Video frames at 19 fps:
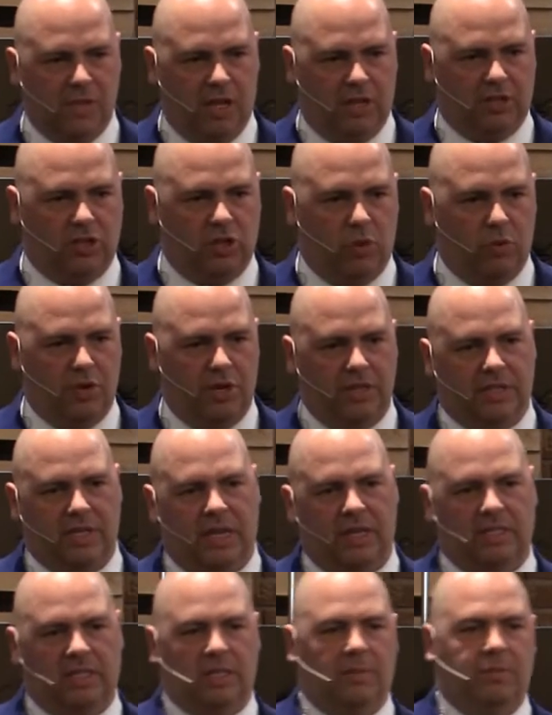And so when he's
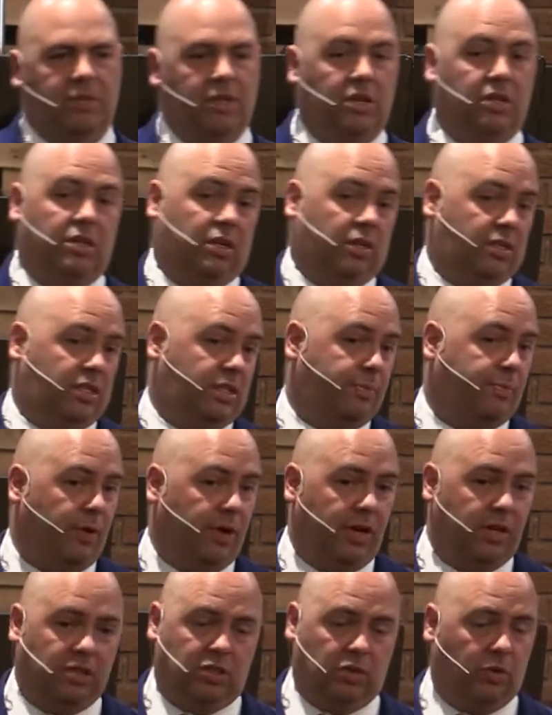got something to
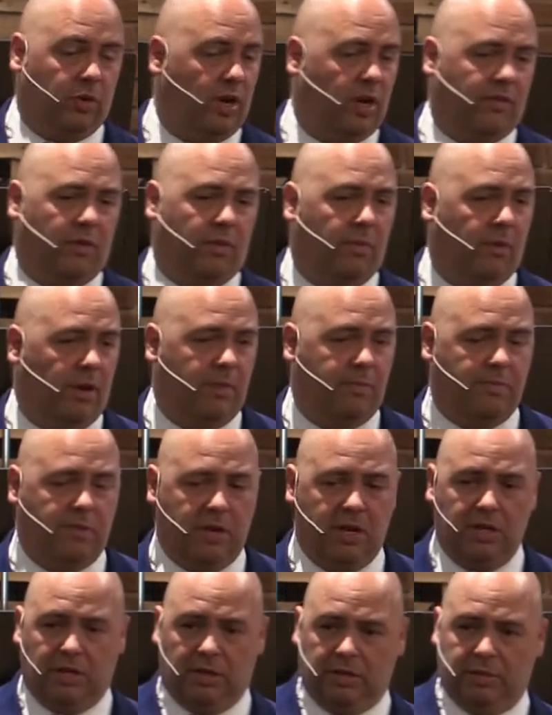spice or whatever it might
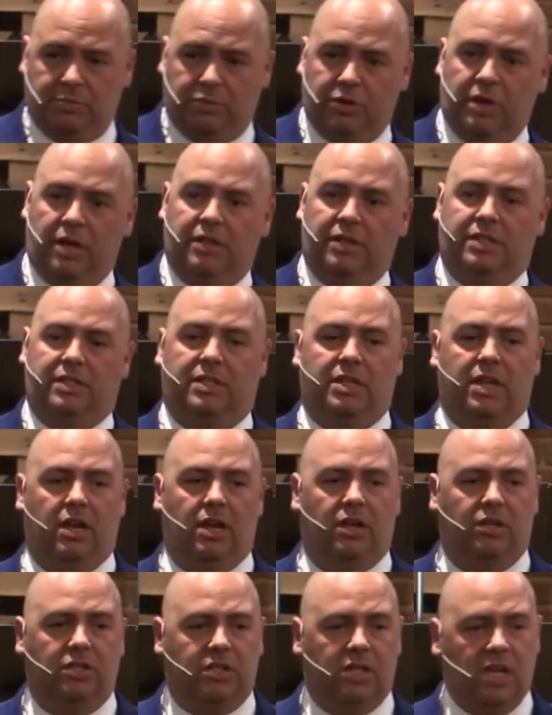be to put on the
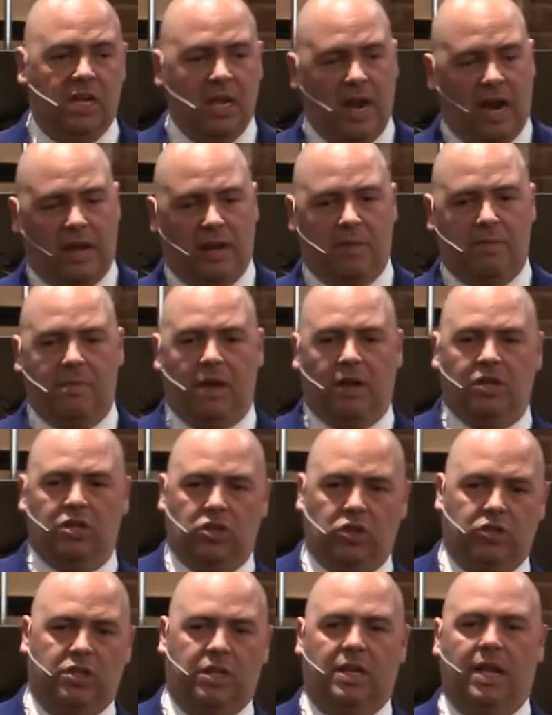scales, and he
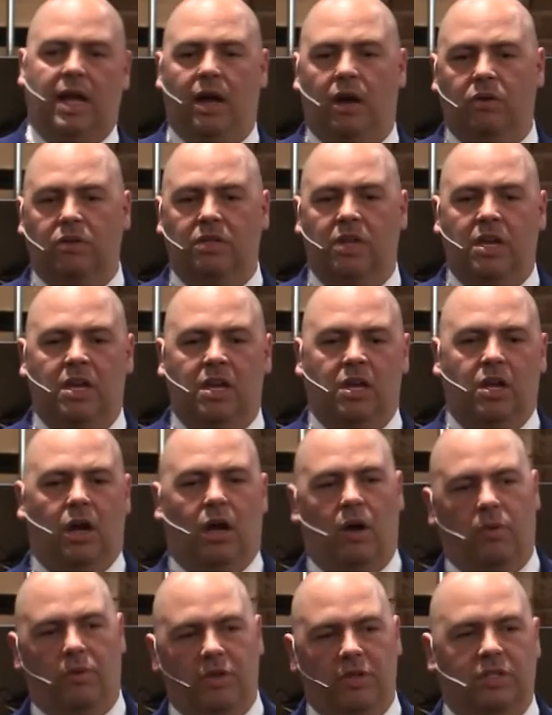measures it out, he
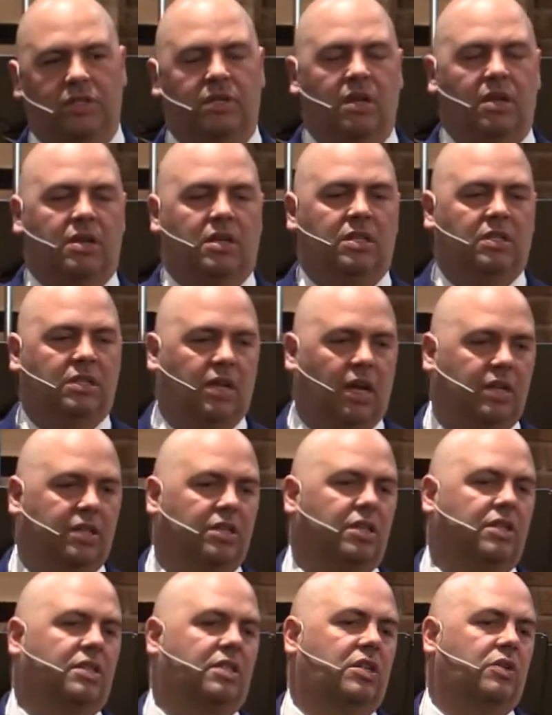always does
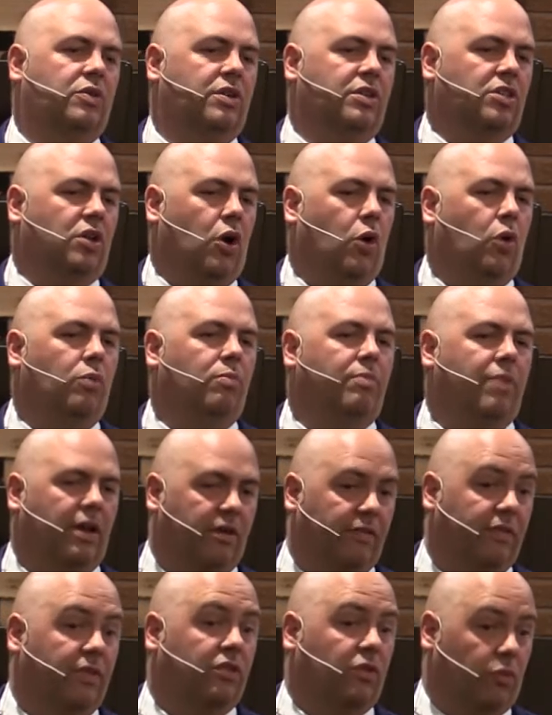it to his own
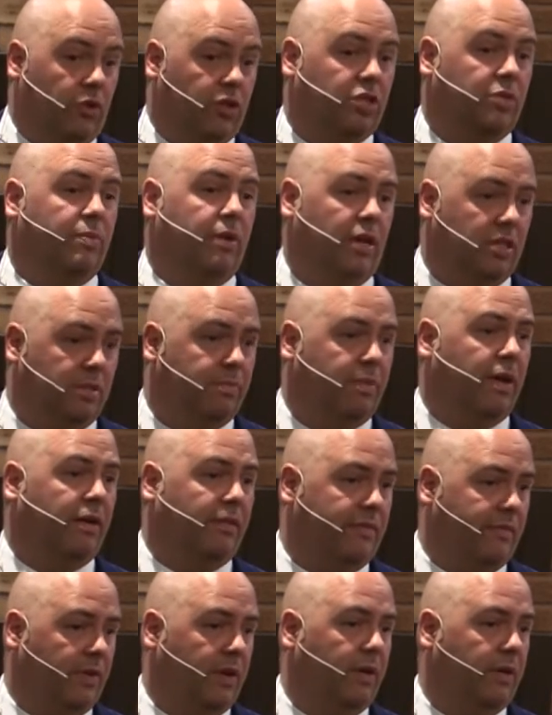benefit, the rich man's
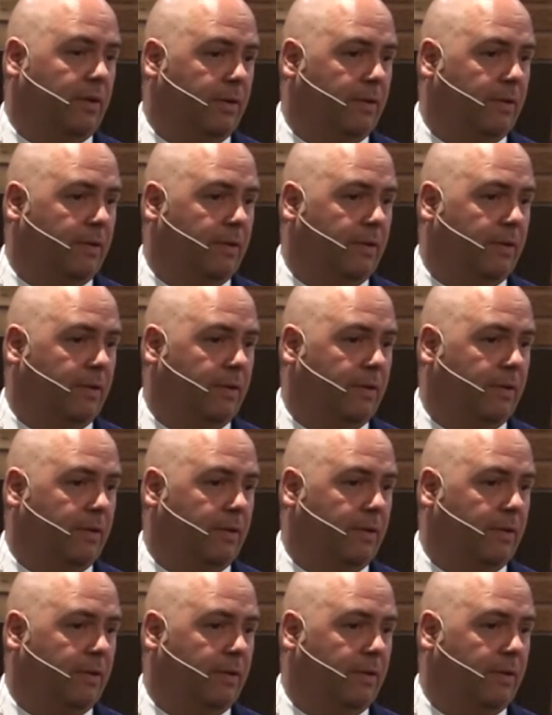benefit.